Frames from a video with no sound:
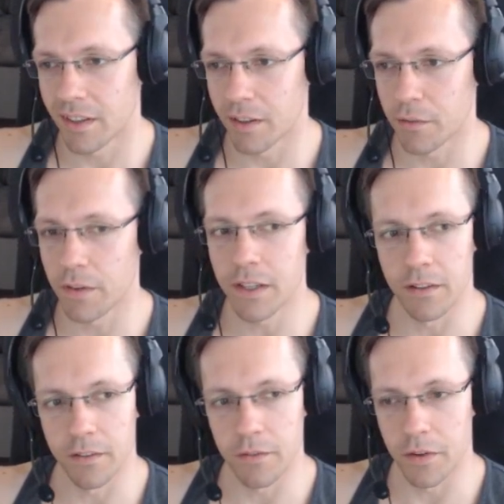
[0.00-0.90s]
It
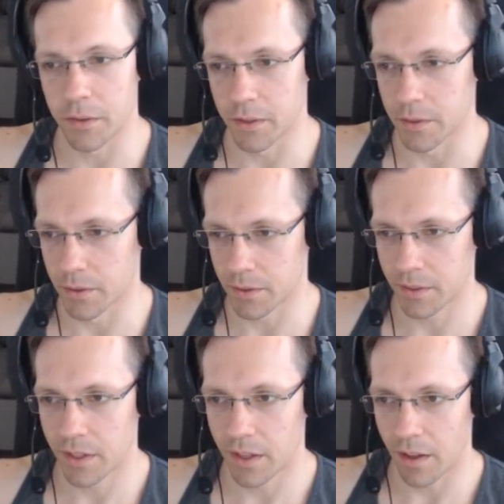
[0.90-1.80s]
feels very good.
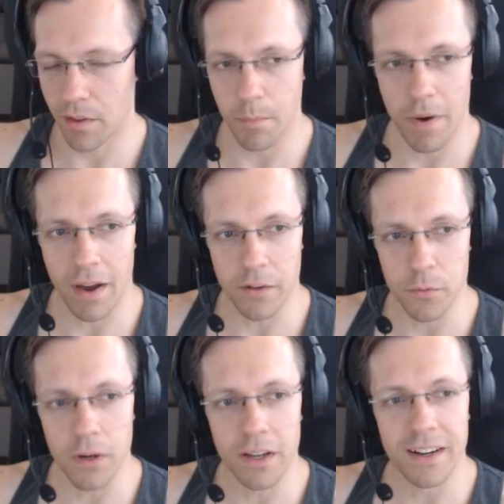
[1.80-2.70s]
And the mind
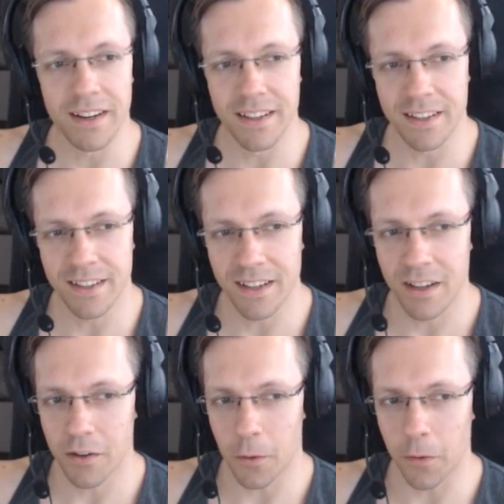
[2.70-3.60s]
willingly
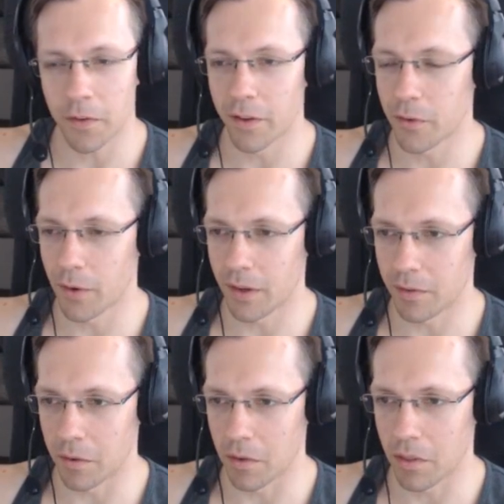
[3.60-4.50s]

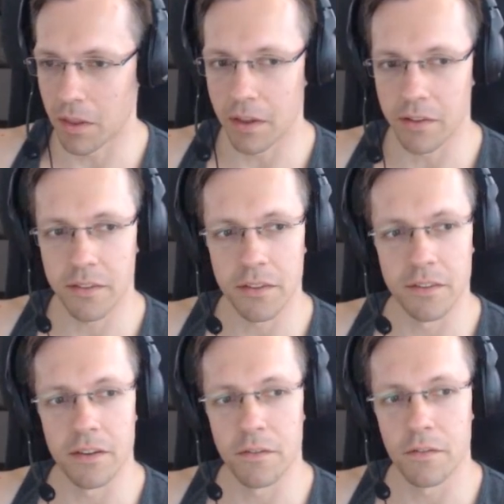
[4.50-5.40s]
concentrates on things
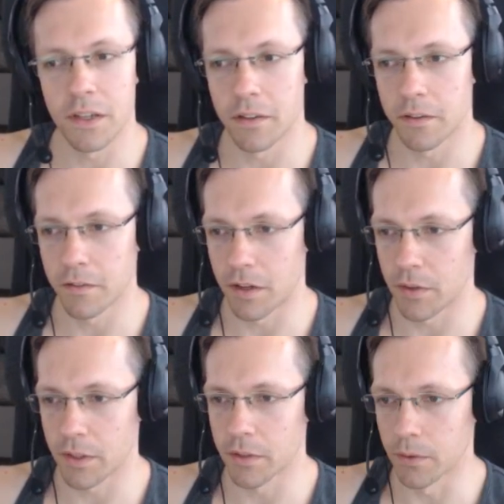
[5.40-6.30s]
that feel
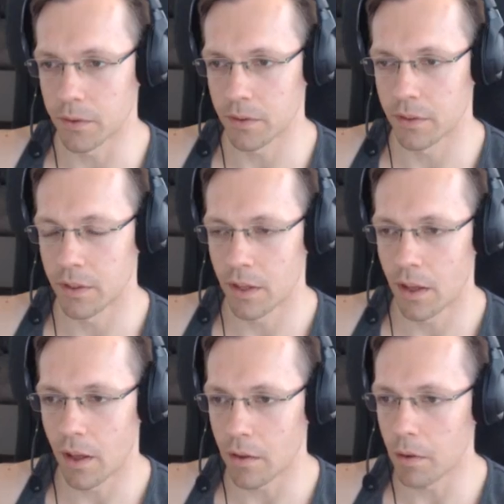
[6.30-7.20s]
very good.
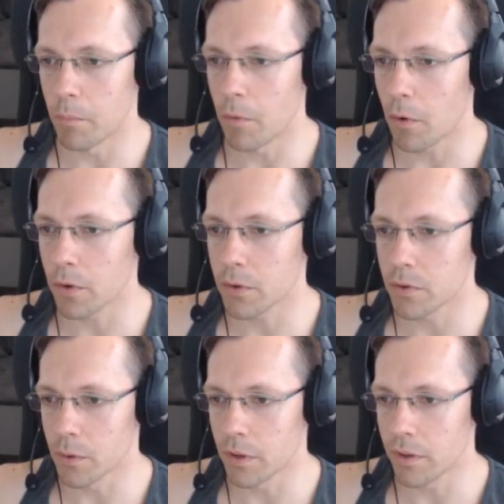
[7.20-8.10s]
And the more you
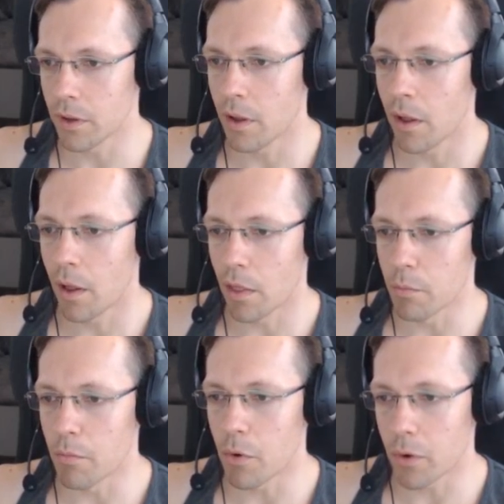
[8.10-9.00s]
do it,
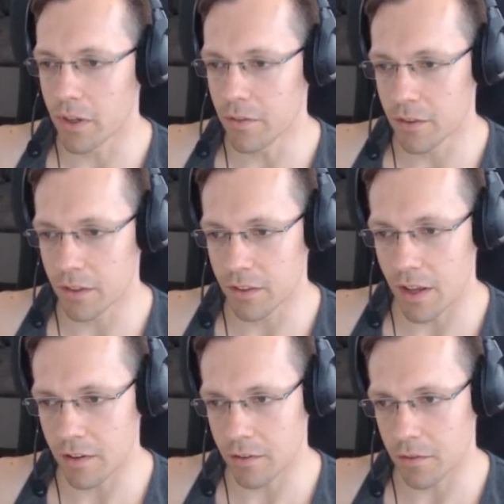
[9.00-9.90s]
the more even the
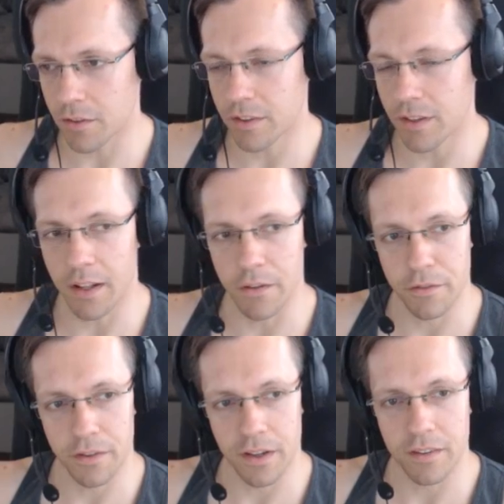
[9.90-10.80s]
sense of
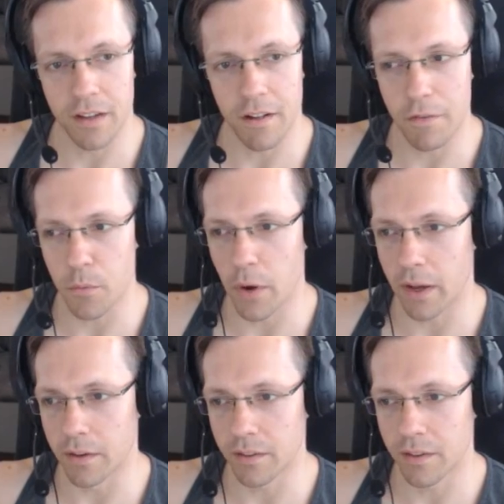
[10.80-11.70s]
self and
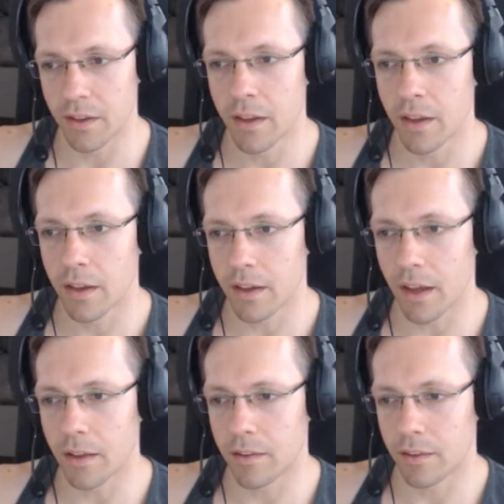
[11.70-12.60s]
self-awareness
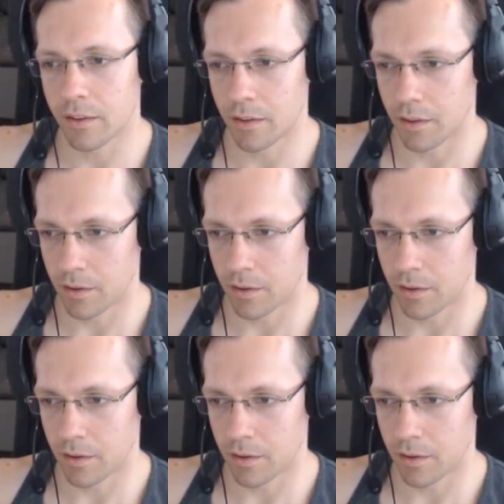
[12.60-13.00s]
gets